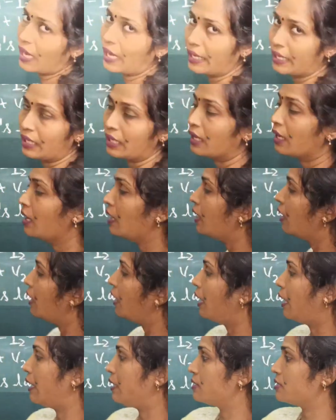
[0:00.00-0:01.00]
high,
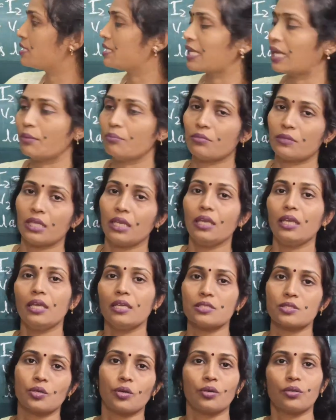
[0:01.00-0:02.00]
and same thing
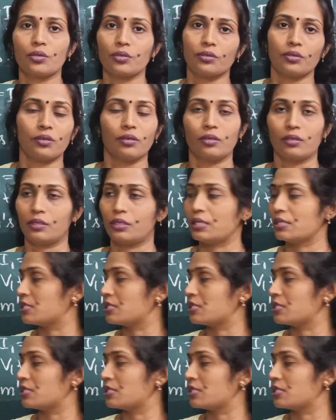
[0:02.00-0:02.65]
is going to